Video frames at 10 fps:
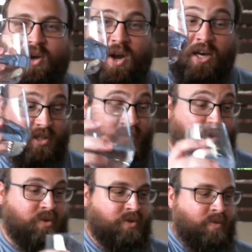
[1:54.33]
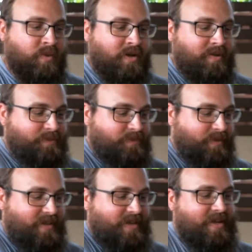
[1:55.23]
I actually do drink water.
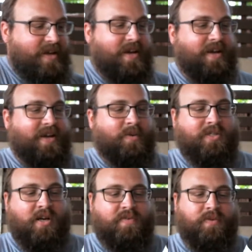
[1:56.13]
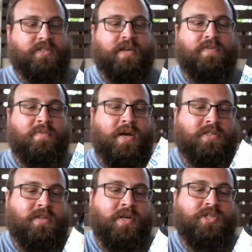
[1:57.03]
Okay, we'll start off with the 7, but
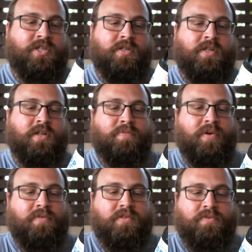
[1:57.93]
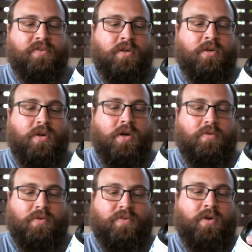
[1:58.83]
as I mentioned in the previous review,
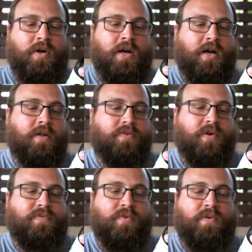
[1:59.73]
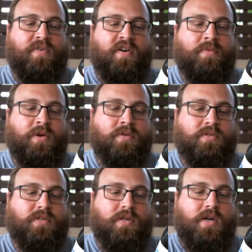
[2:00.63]
345
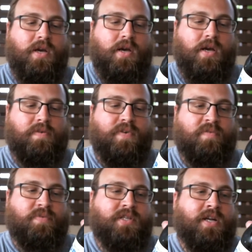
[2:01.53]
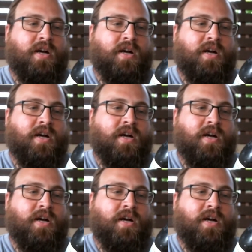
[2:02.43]
mils at 5%